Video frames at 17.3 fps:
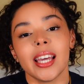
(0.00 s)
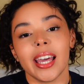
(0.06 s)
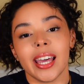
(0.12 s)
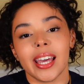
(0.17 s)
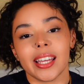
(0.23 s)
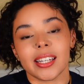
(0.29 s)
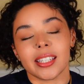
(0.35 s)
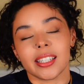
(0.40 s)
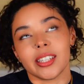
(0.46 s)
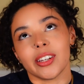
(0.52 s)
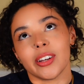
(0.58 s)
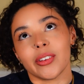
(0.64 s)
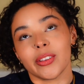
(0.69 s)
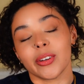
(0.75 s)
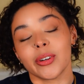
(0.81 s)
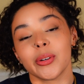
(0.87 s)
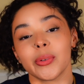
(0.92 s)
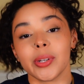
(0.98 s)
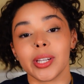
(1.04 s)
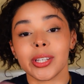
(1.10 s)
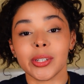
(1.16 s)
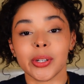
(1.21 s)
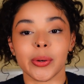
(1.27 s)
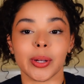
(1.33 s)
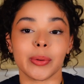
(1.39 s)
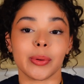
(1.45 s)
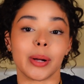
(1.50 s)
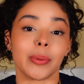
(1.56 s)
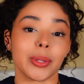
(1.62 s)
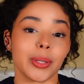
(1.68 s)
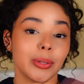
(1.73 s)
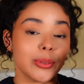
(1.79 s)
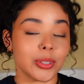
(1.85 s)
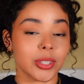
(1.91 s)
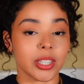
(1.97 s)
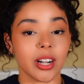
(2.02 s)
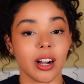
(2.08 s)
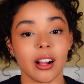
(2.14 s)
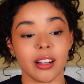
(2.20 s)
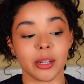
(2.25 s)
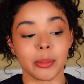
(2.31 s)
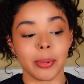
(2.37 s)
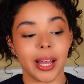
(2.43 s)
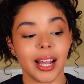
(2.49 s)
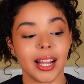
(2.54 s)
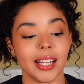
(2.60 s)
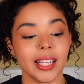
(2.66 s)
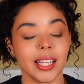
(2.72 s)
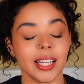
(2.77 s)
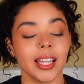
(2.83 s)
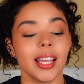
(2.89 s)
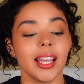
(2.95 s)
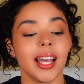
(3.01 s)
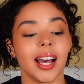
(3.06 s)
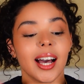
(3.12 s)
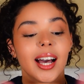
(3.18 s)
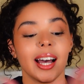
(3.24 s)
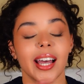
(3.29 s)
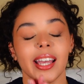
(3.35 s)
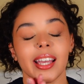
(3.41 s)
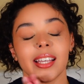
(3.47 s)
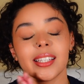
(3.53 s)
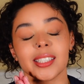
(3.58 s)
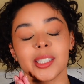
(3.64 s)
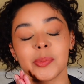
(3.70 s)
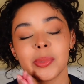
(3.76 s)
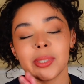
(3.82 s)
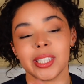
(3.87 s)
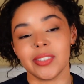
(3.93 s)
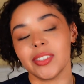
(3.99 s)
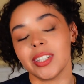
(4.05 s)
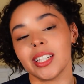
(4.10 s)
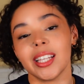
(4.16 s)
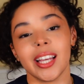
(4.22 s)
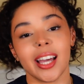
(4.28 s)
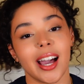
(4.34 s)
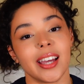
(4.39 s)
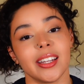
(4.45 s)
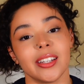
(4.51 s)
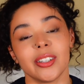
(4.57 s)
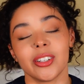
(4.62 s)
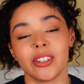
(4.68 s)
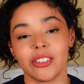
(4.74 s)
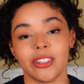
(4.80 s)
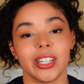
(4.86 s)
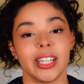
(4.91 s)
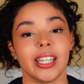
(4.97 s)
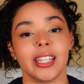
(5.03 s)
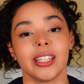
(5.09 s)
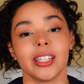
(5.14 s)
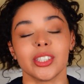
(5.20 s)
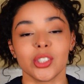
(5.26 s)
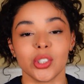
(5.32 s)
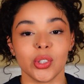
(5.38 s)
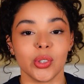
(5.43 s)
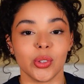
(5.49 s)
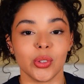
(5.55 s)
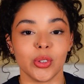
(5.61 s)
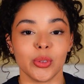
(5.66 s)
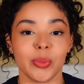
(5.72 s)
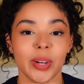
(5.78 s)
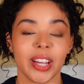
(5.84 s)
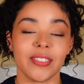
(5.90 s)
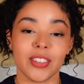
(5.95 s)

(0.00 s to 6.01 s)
and, you know, the green going well with the neutral color palette, I specifically added green to my